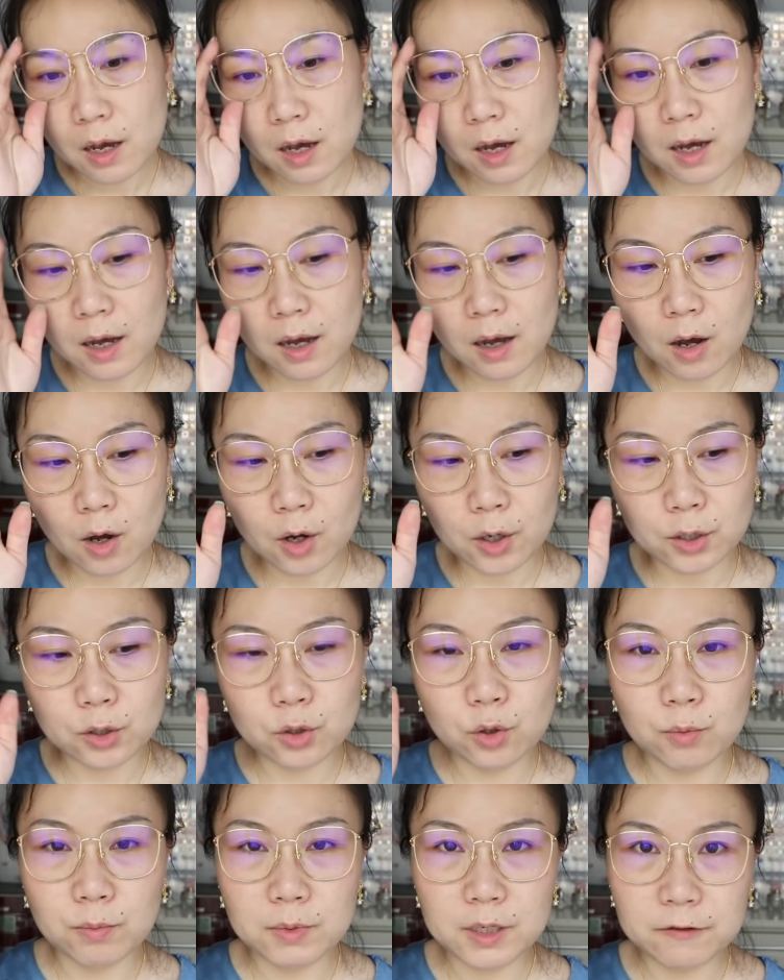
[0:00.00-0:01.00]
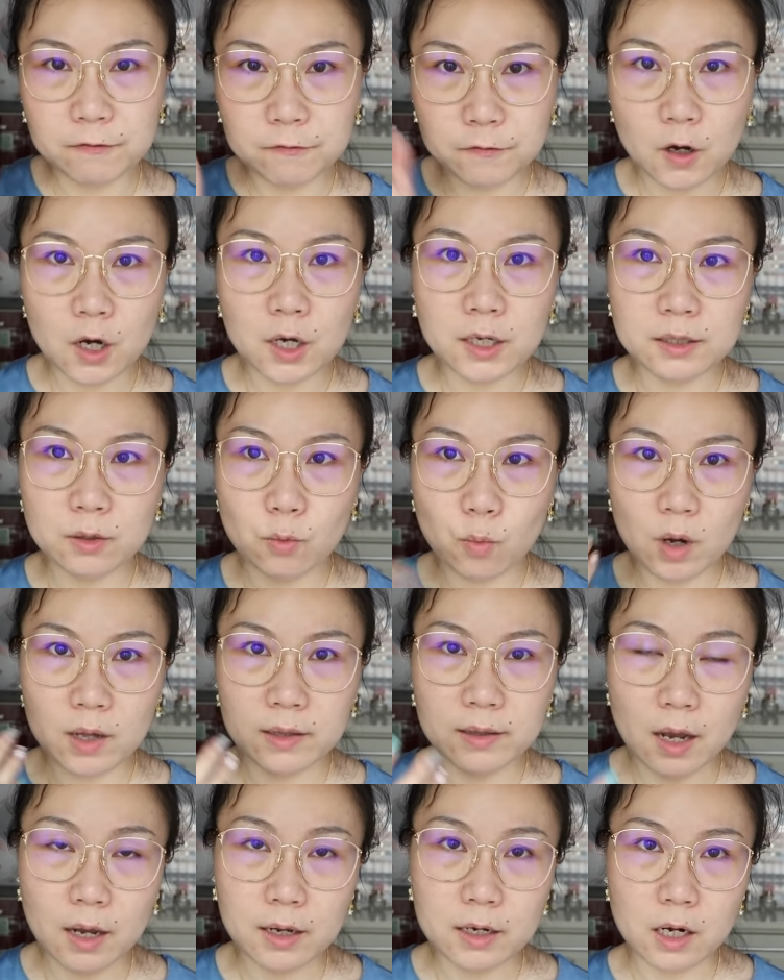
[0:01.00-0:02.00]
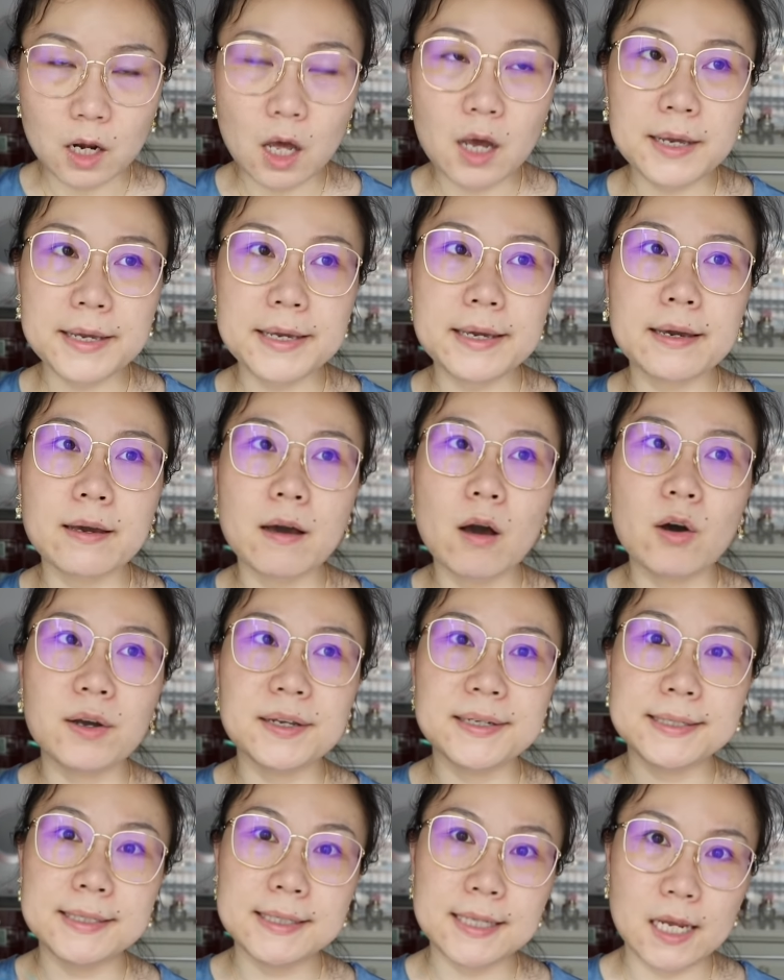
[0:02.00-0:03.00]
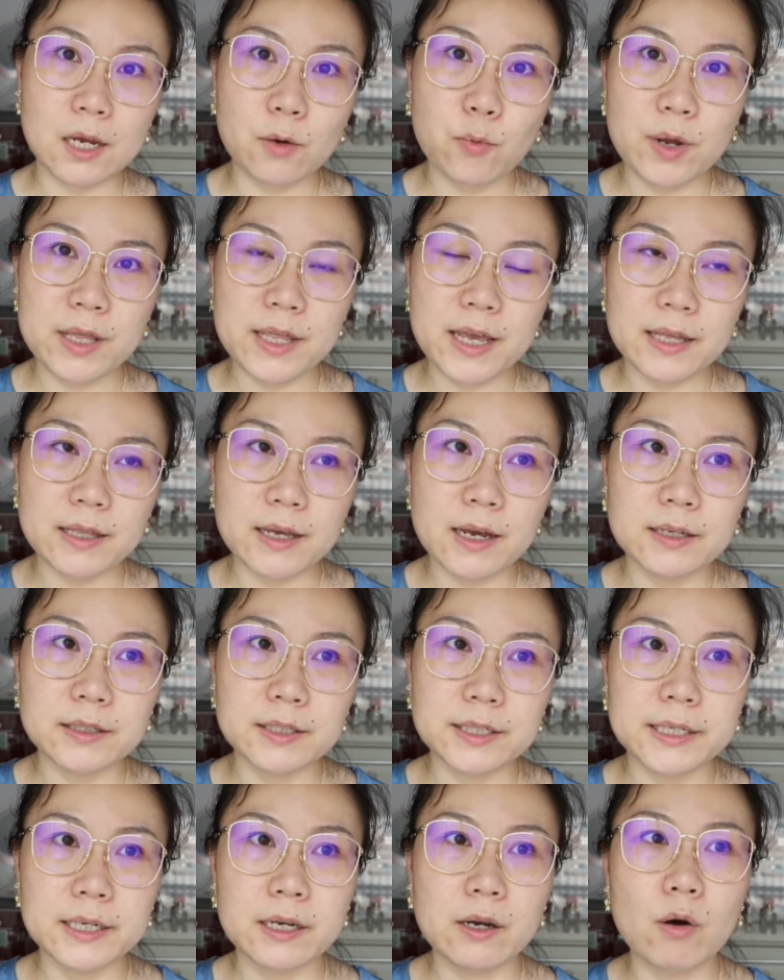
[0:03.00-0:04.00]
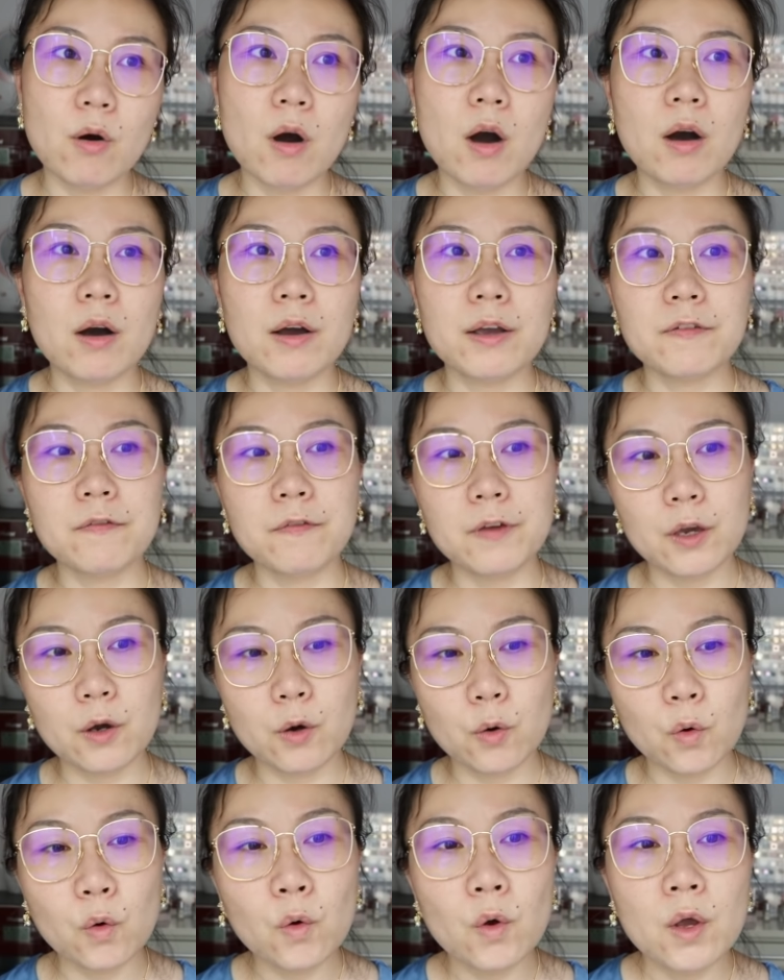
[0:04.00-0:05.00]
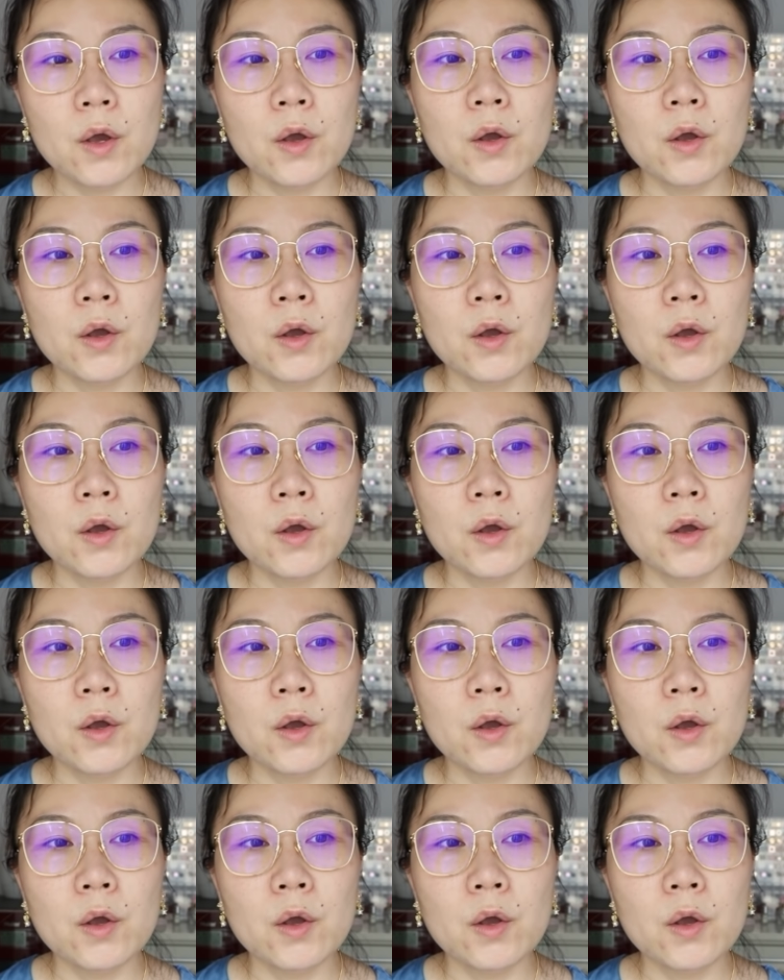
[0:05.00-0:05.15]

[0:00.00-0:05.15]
I normally find the one I like, I stick with it until I feel